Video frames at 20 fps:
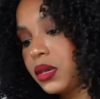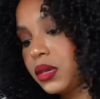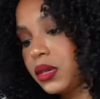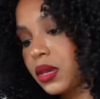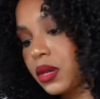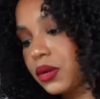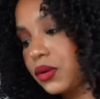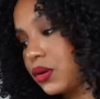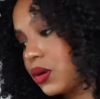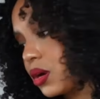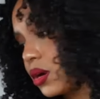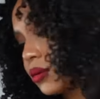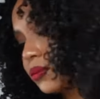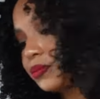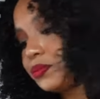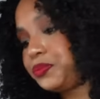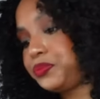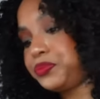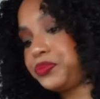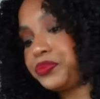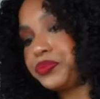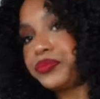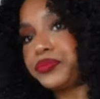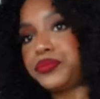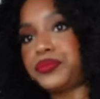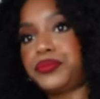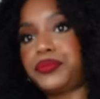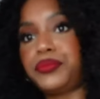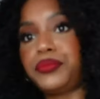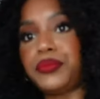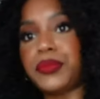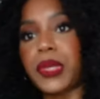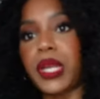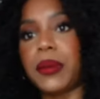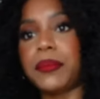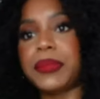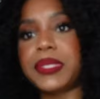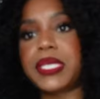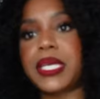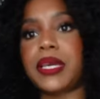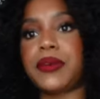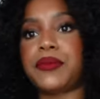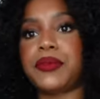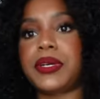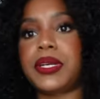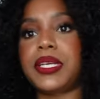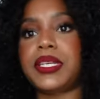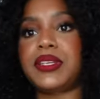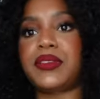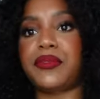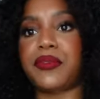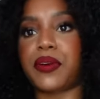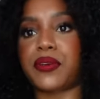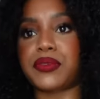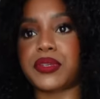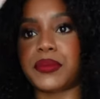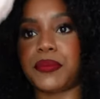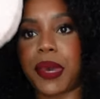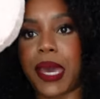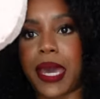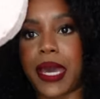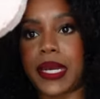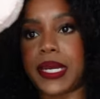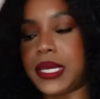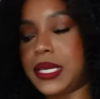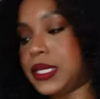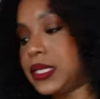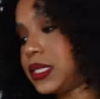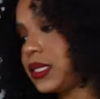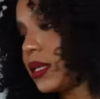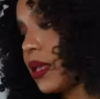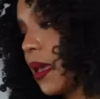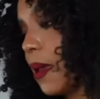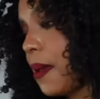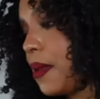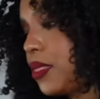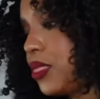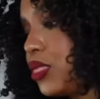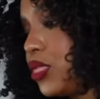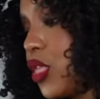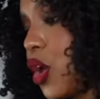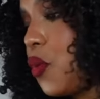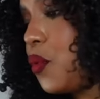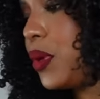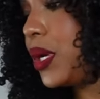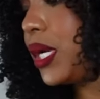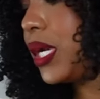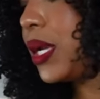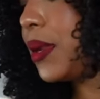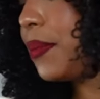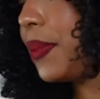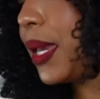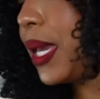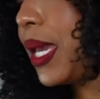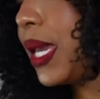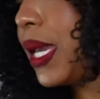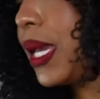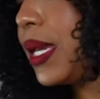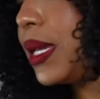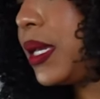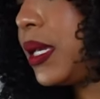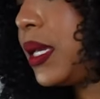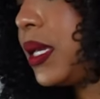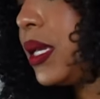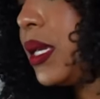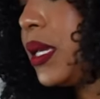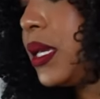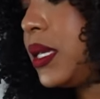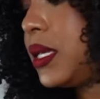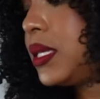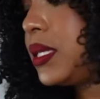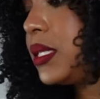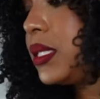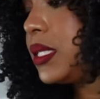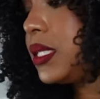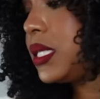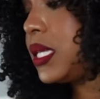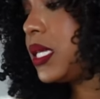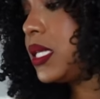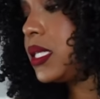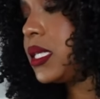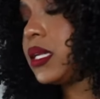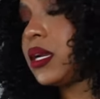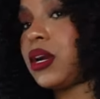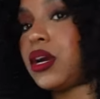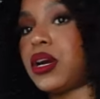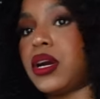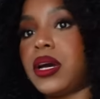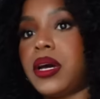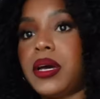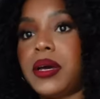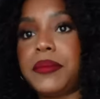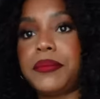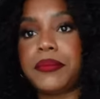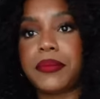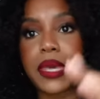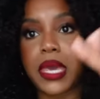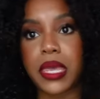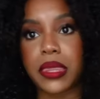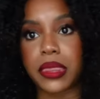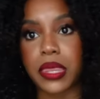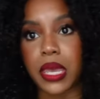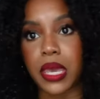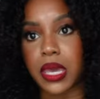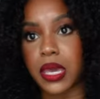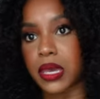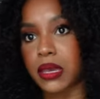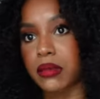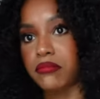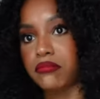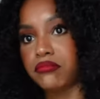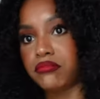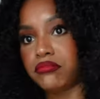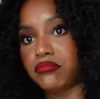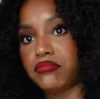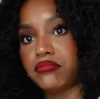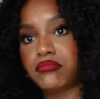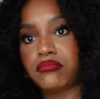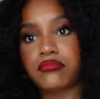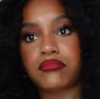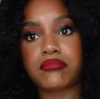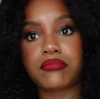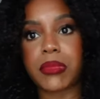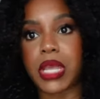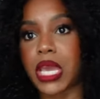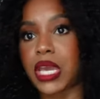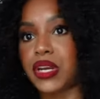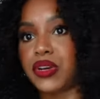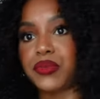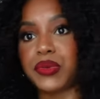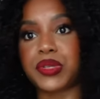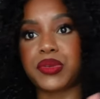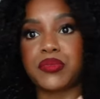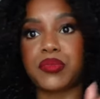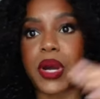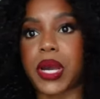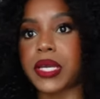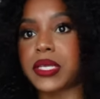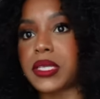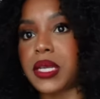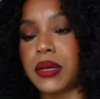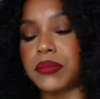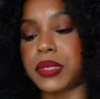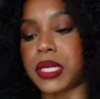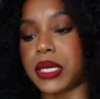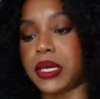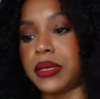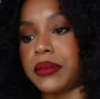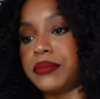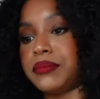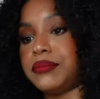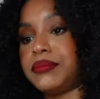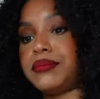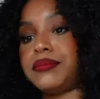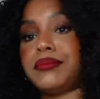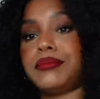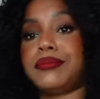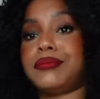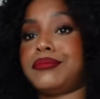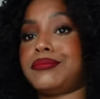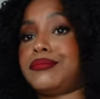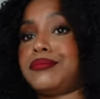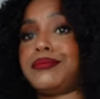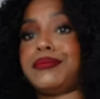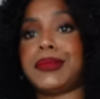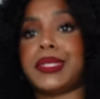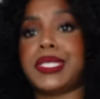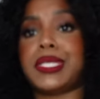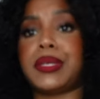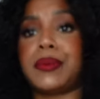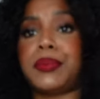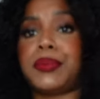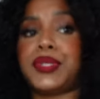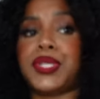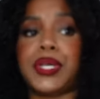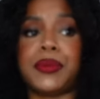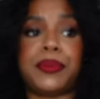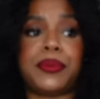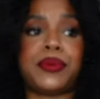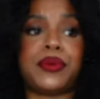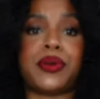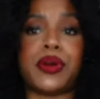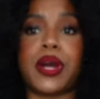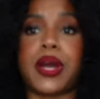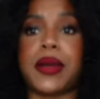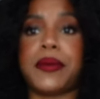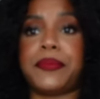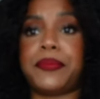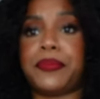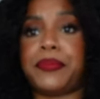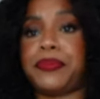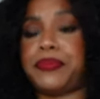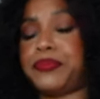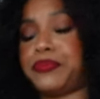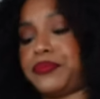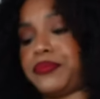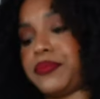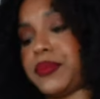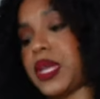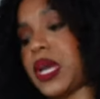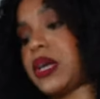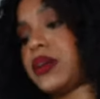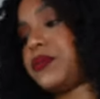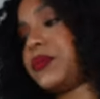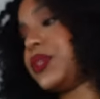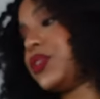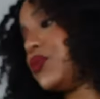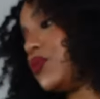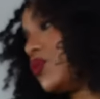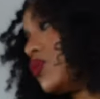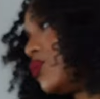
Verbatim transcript: Yeah, bro. I'm gonna take one of these frozen patties, throw it in the pan, season her up, and then eat her with some rice. I'm done. Simple dimple girl. I don't be doing